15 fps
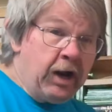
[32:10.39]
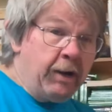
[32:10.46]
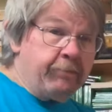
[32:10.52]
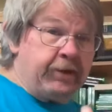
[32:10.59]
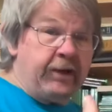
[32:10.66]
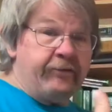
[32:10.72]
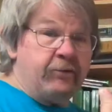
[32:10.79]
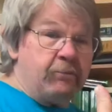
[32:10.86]

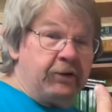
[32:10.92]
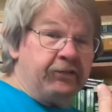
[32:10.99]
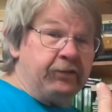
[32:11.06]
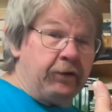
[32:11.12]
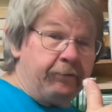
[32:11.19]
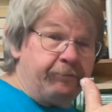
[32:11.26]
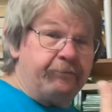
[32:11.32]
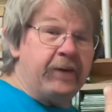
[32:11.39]
I'm giving
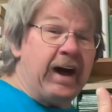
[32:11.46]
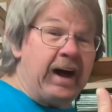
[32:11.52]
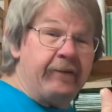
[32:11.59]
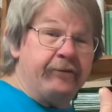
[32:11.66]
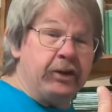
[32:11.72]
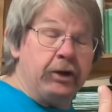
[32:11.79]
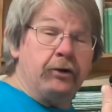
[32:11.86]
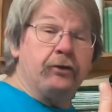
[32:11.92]
myself
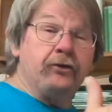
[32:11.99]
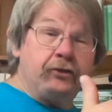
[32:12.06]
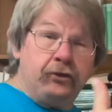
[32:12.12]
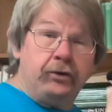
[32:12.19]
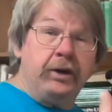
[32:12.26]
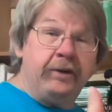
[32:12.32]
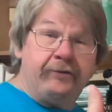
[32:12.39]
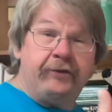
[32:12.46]
five years
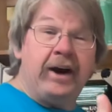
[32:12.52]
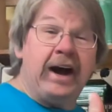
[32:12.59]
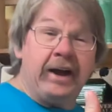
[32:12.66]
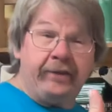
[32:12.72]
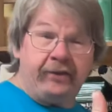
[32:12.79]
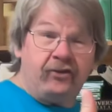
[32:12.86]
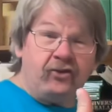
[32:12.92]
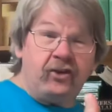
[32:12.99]
to
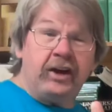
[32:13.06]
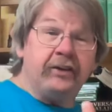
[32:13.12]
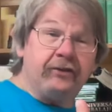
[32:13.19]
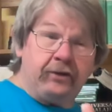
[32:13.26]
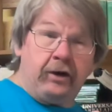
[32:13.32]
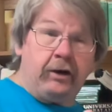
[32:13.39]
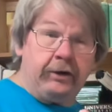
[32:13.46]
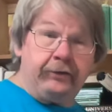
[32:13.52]
defy the
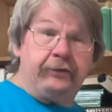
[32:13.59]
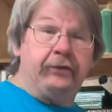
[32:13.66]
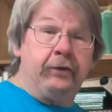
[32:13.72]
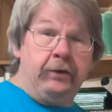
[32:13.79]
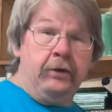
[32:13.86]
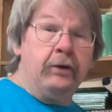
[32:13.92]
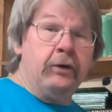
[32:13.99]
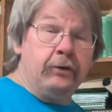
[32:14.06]
chess
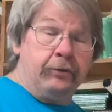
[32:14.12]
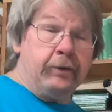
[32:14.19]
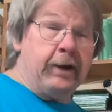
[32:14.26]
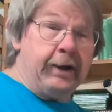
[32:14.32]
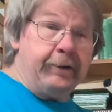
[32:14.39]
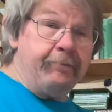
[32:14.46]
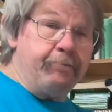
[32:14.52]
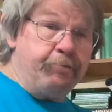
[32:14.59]
odds,
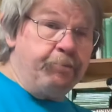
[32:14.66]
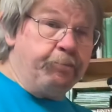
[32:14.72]
right?